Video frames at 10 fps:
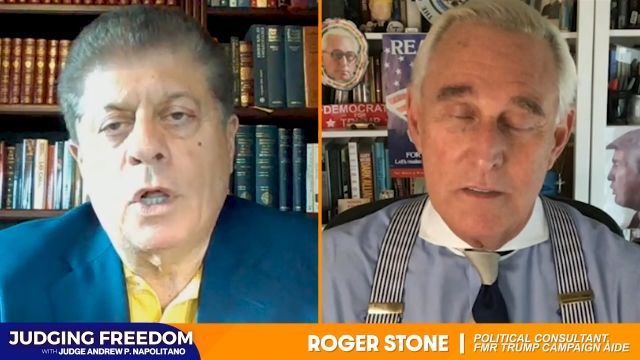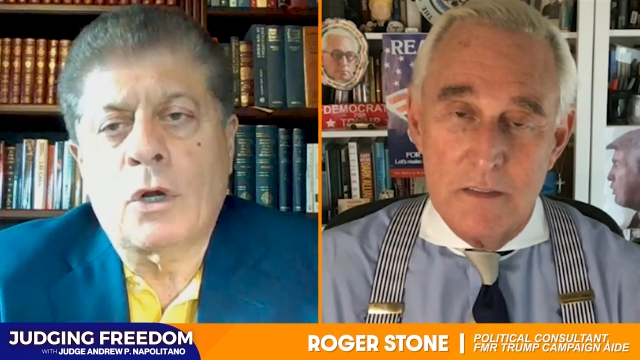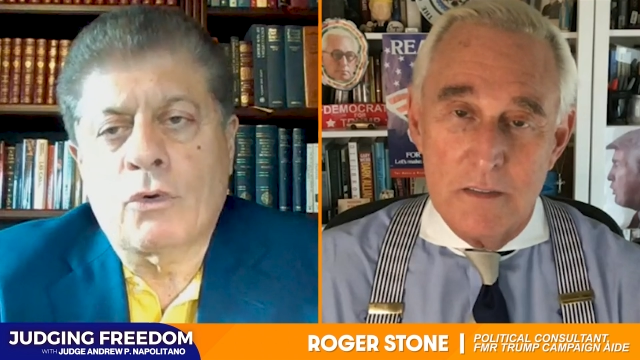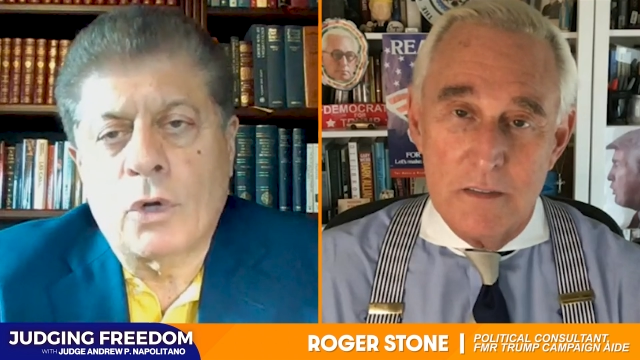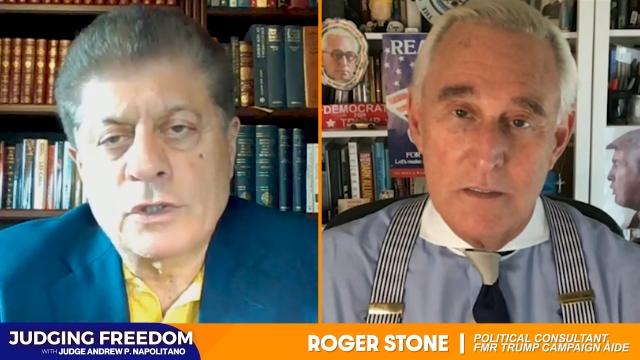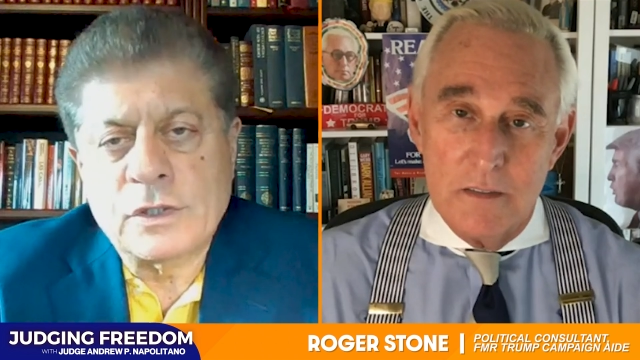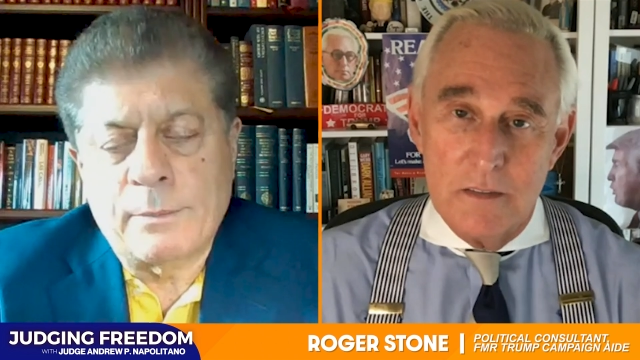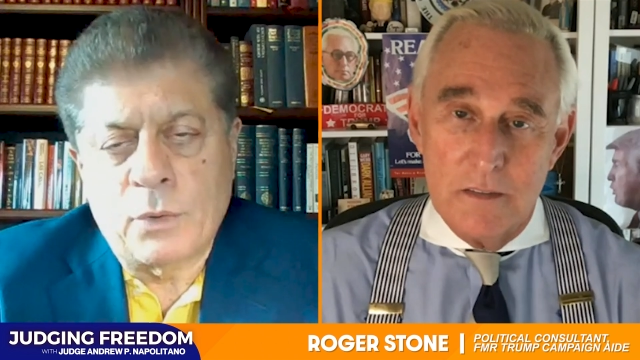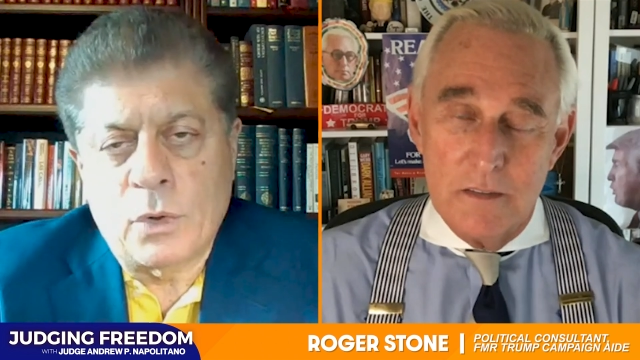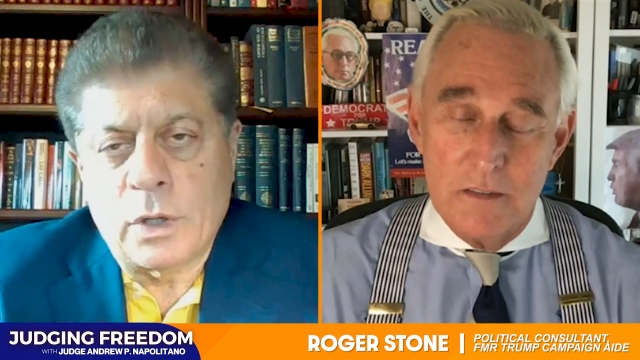Speaker 1: across the
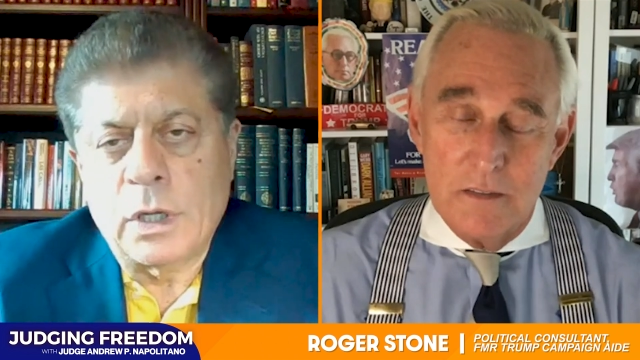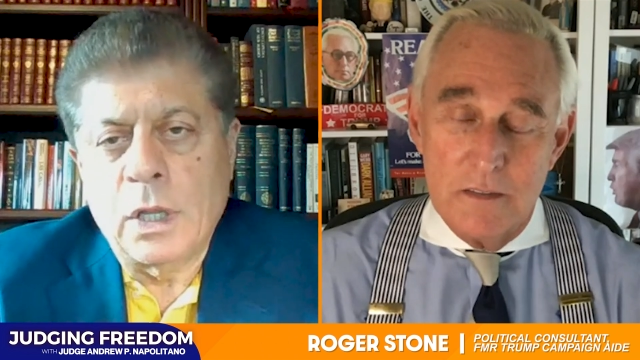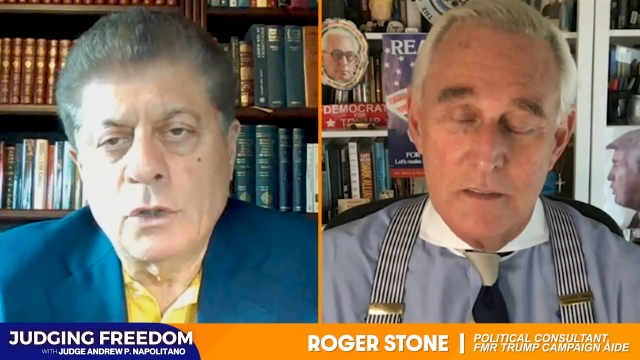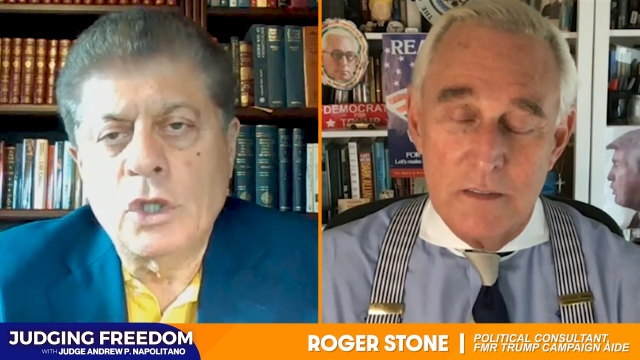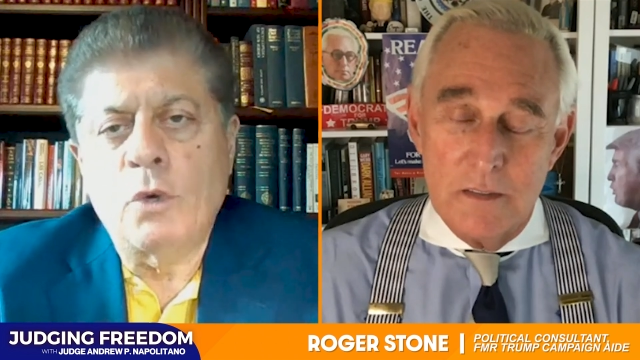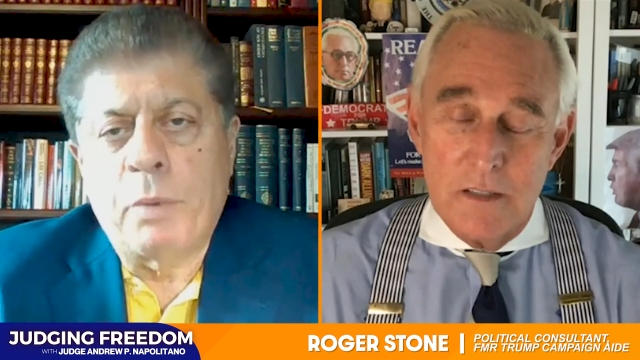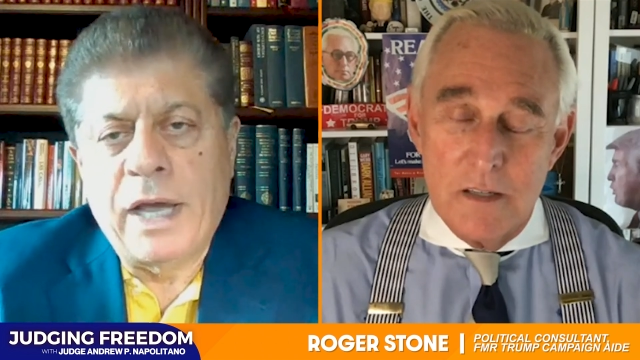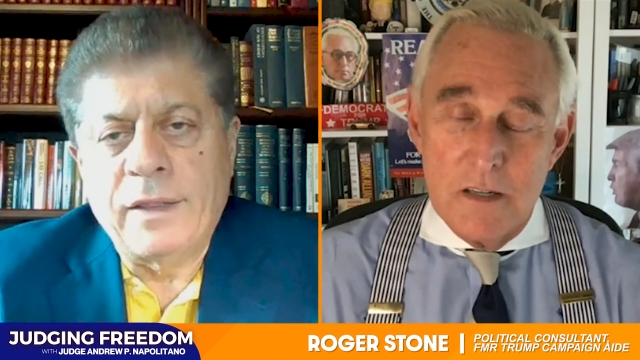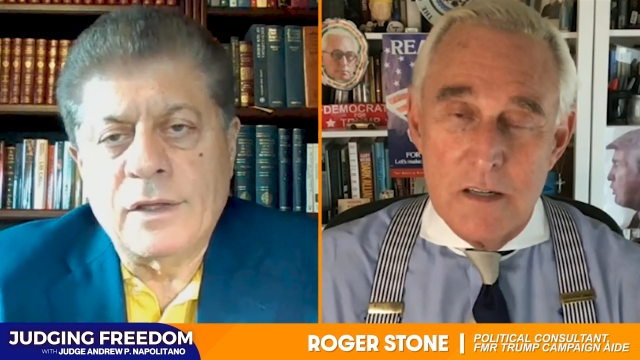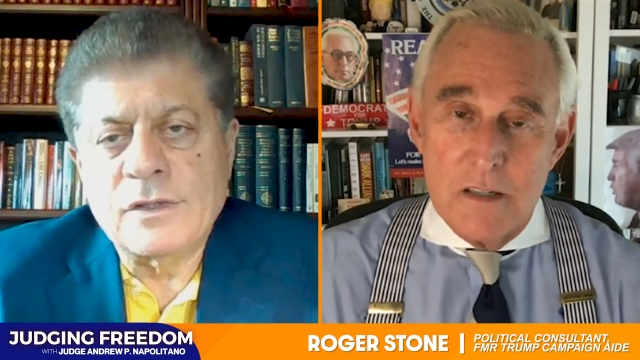board. Do you
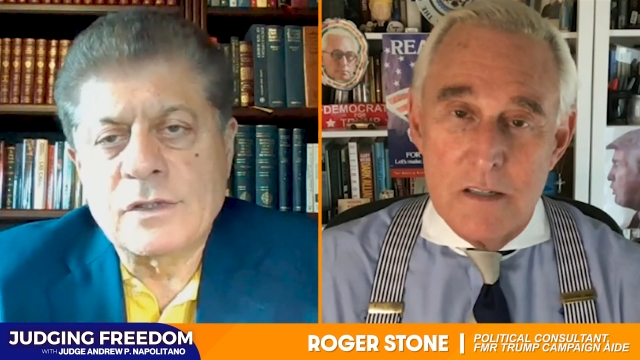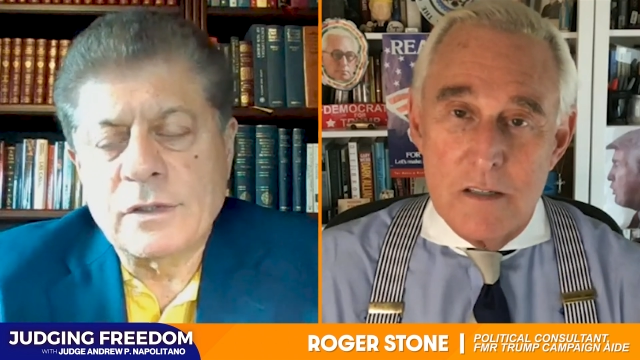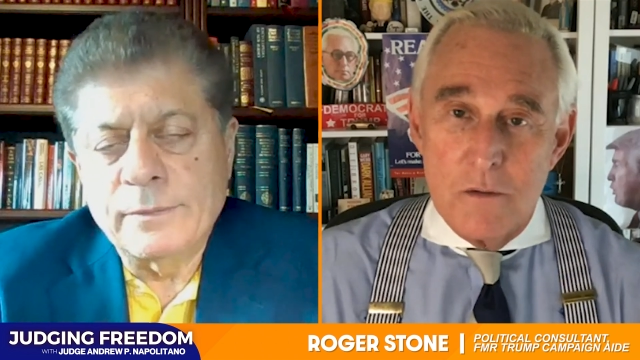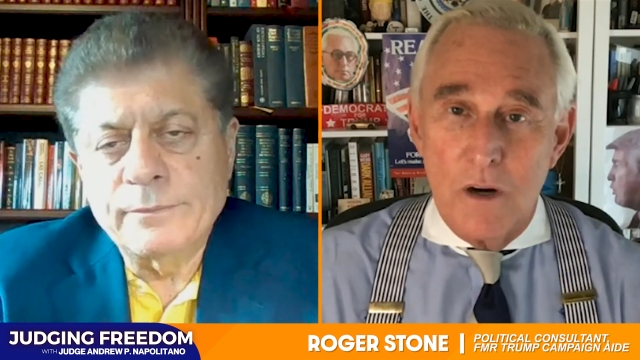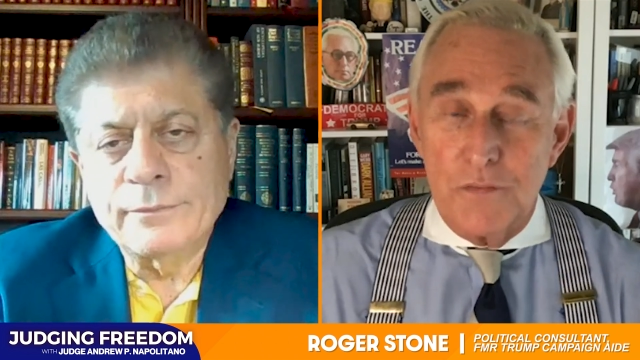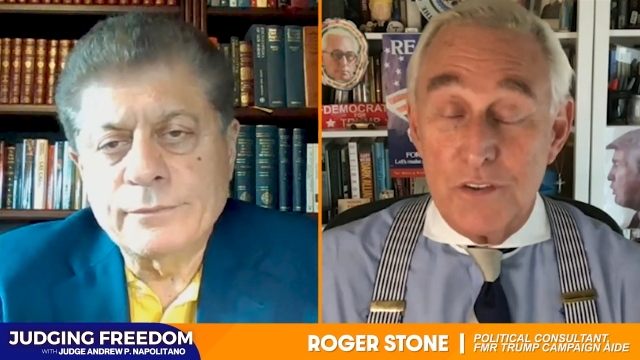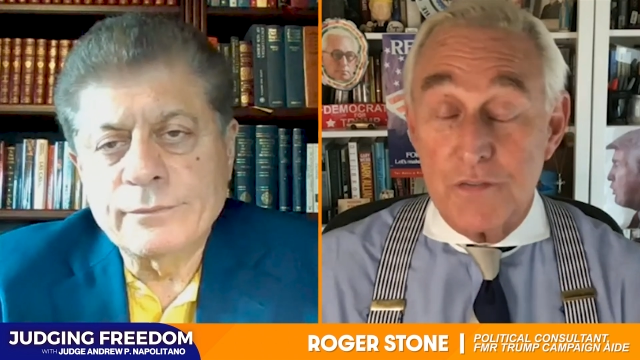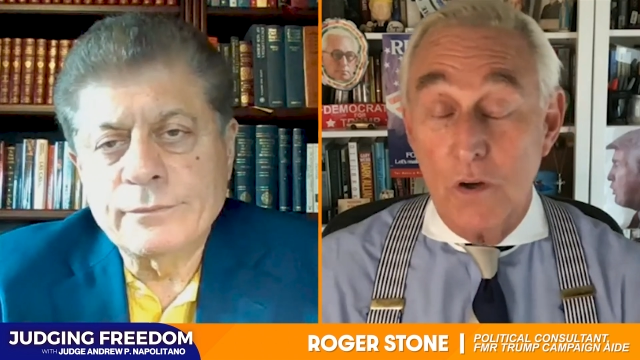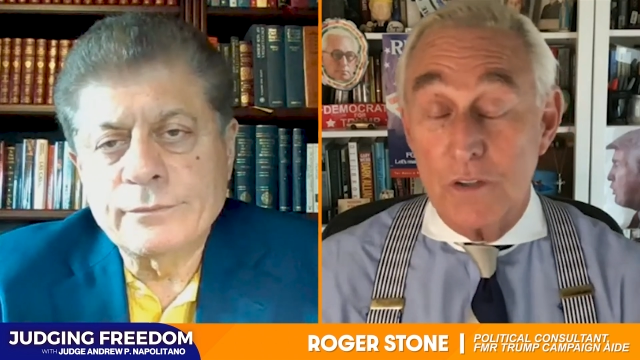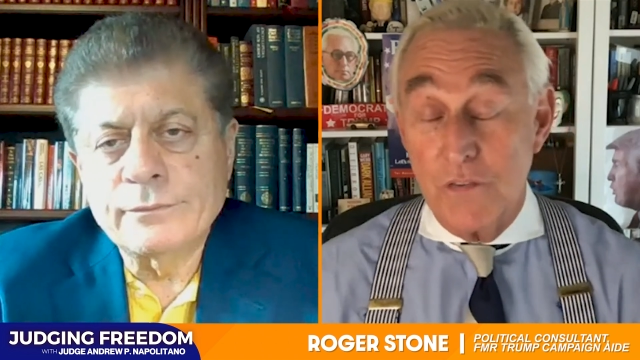buy this?
Speaker 2: Well, first
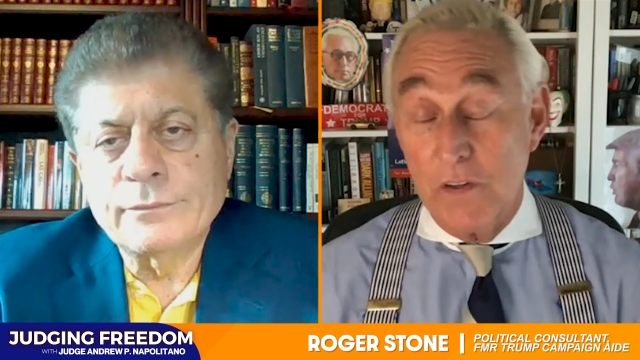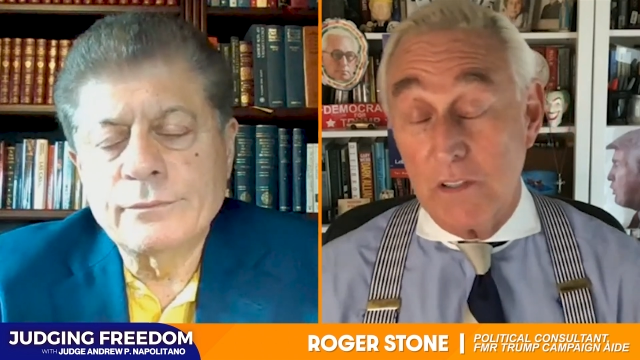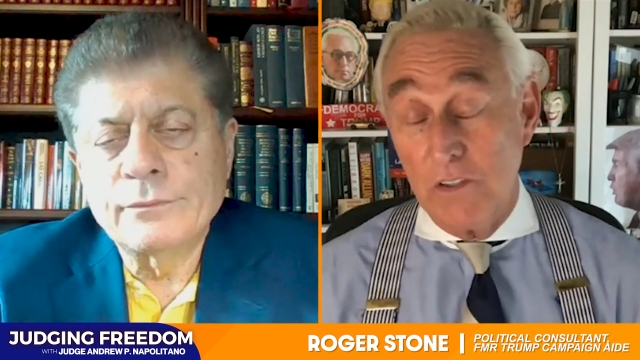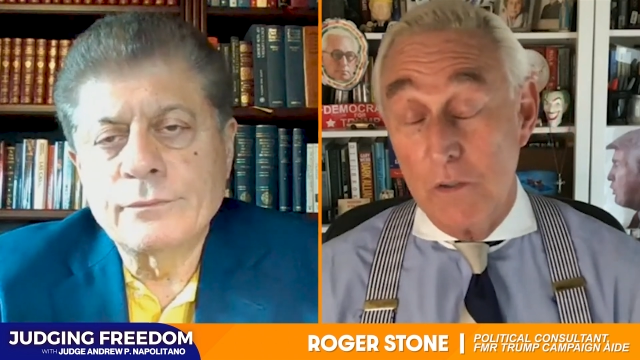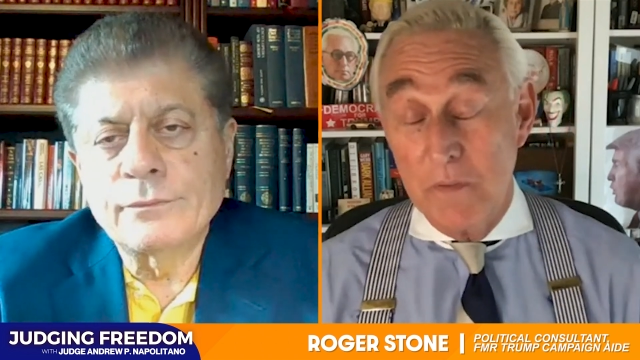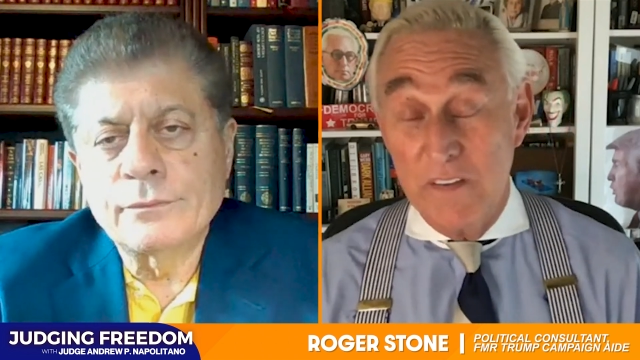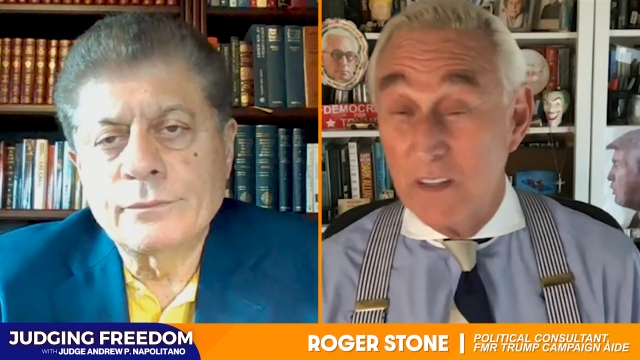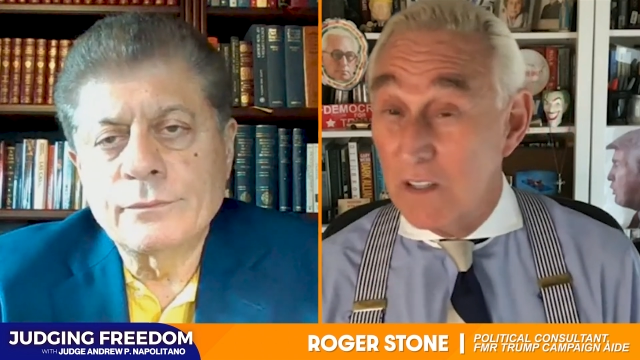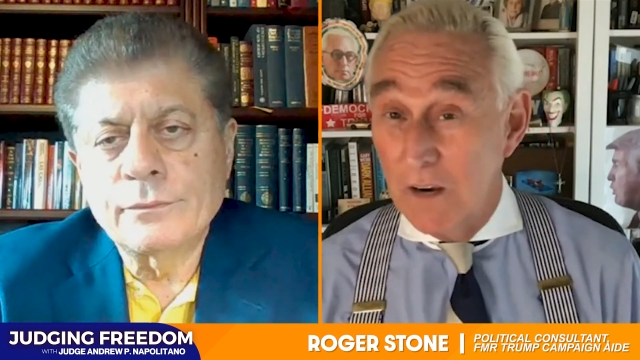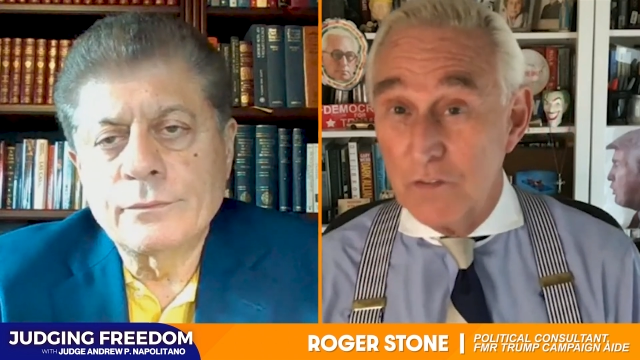of all, it's very clear to me
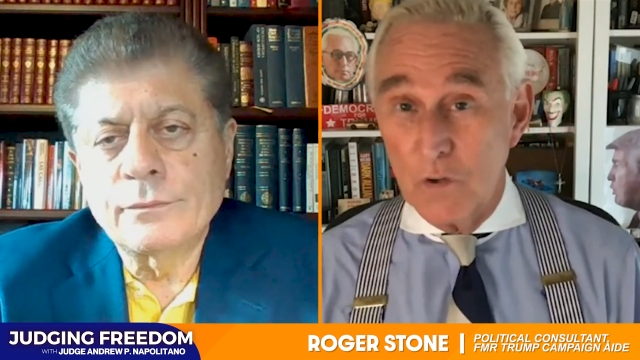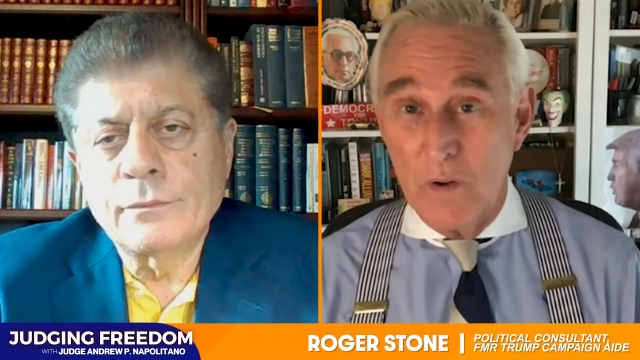that Governor